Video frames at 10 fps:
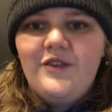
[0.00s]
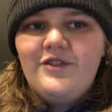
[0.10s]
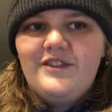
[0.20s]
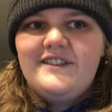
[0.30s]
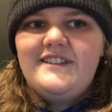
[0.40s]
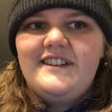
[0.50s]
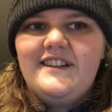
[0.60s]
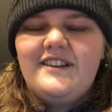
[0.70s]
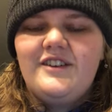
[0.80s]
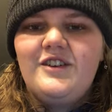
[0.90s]
you for
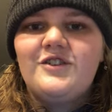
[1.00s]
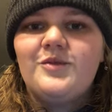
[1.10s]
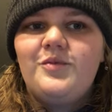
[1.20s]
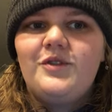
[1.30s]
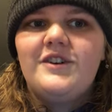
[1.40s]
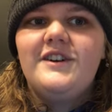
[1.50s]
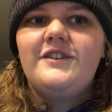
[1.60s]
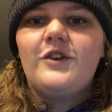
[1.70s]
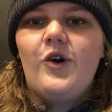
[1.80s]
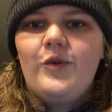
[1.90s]
listening. Your support
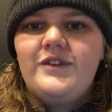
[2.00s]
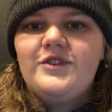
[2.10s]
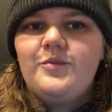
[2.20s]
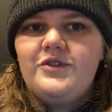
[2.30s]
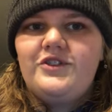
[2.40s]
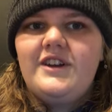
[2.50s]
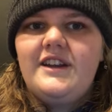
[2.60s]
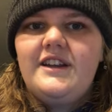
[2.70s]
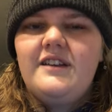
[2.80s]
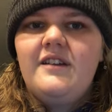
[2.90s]
is always
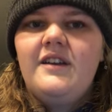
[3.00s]
appreciated.